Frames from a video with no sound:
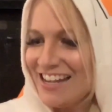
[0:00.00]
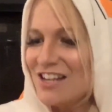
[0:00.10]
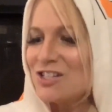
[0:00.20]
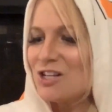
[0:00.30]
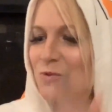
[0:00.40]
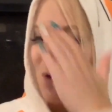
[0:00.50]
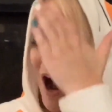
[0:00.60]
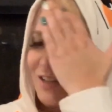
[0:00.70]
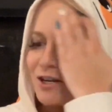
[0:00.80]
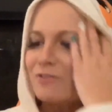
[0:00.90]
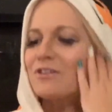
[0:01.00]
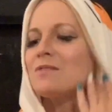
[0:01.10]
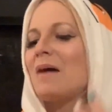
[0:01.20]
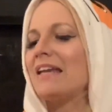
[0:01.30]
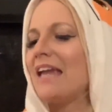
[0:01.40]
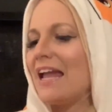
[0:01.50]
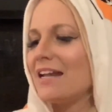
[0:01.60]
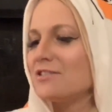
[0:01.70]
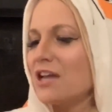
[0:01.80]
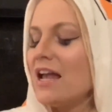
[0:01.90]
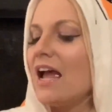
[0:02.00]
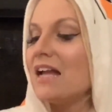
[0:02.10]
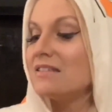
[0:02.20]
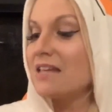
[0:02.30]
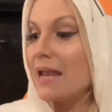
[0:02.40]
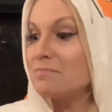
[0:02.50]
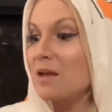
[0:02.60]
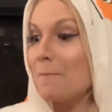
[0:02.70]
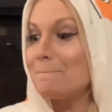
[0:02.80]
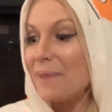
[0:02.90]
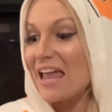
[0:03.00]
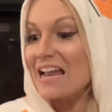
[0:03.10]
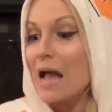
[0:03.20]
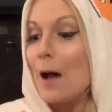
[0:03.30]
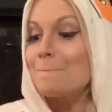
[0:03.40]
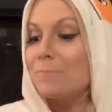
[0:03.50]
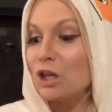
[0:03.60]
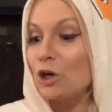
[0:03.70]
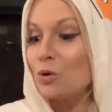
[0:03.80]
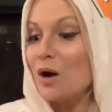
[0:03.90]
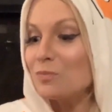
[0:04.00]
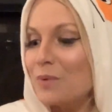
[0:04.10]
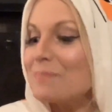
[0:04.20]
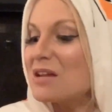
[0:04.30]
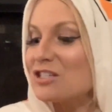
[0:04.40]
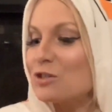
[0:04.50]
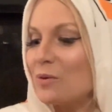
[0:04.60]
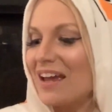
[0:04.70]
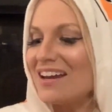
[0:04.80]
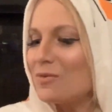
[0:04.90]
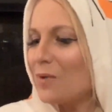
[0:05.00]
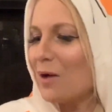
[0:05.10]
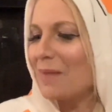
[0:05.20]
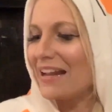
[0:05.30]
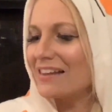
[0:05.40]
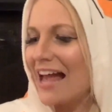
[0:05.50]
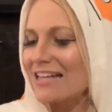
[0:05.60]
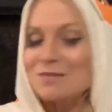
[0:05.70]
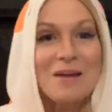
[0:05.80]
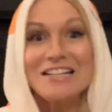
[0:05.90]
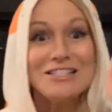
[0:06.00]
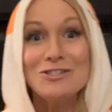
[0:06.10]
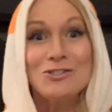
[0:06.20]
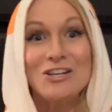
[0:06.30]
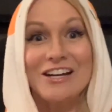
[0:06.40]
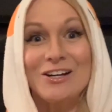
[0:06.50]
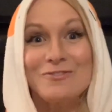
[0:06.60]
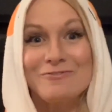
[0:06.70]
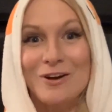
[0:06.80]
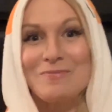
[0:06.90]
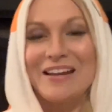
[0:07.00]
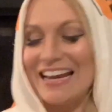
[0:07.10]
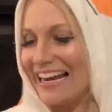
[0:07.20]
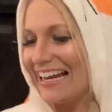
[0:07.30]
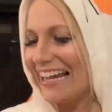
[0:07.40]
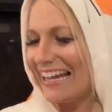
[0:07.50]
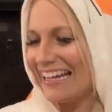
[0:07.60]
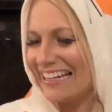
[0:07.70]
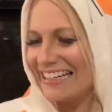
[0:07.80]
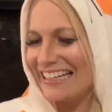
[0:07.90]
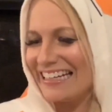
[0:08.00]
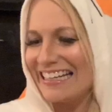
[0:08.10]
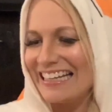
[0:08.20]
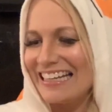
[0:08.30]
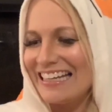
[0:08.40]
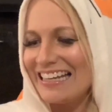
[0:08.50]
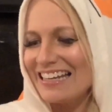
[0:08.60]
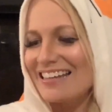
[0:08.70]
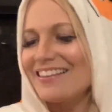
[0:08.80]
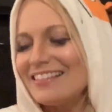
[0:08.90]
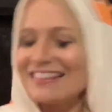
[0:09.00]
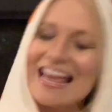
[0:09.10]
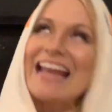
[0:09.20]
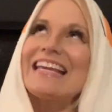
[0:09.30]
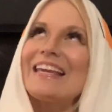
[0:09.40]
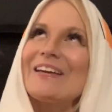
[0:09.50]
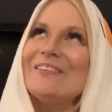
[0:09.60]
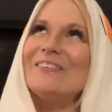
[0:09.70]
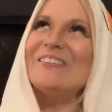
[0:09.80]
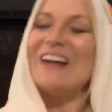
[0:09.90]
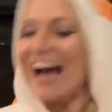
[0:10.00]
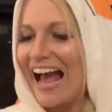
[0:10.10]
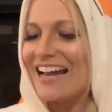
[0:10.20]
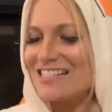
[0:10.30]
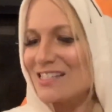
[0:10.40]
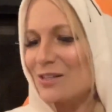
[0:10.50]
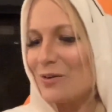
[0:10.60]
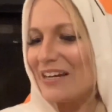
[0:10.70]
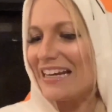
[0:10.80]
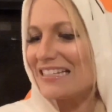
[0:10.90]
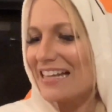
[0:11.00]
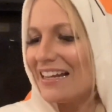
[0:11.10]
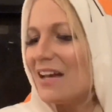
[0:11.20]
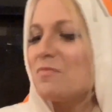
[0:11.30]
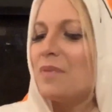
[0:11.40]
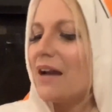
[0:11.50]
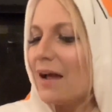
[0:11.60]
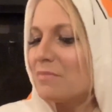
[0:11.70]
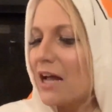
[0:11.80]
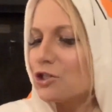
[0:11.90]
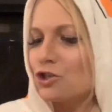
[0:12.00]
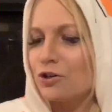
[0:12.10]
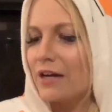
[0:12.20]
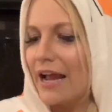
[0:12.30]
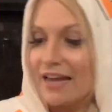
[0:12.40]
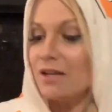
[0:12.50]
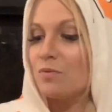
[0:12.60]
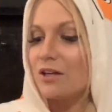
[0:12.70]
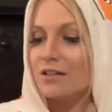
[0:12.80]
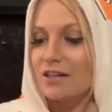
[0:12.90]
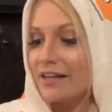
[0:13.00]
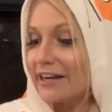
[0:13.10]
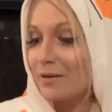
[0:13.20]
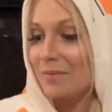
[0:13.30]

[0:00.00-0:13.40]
She walked over to my cage and taped a big blue ribbon to it while my classmates cheered for me. Thank you, I squeaked, but I'm not sure anyone could hear